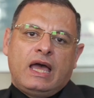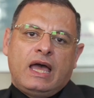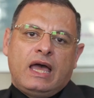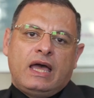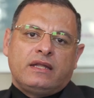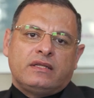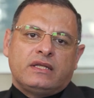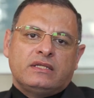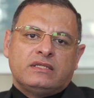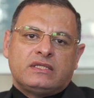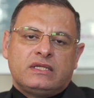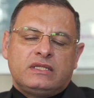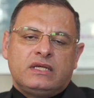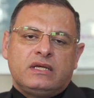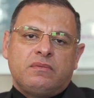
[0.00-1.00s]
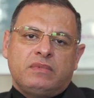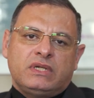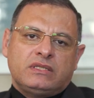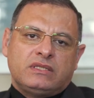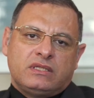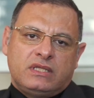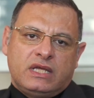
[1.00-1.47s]
And in sitting
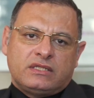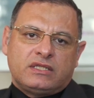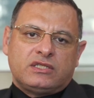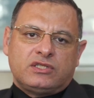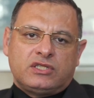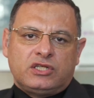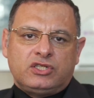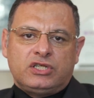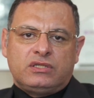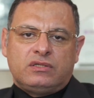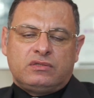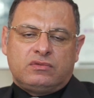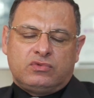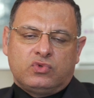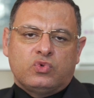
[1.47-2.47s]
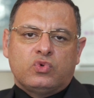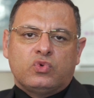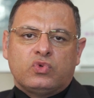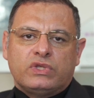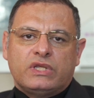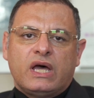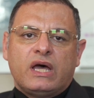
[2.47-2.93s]
means that stitches
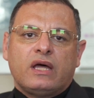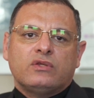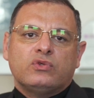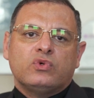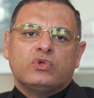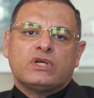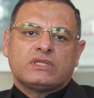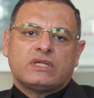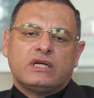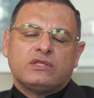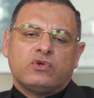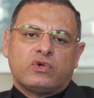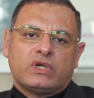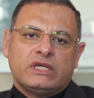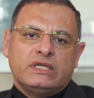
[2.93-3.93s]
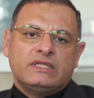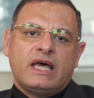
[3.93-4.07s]
to the donor side or his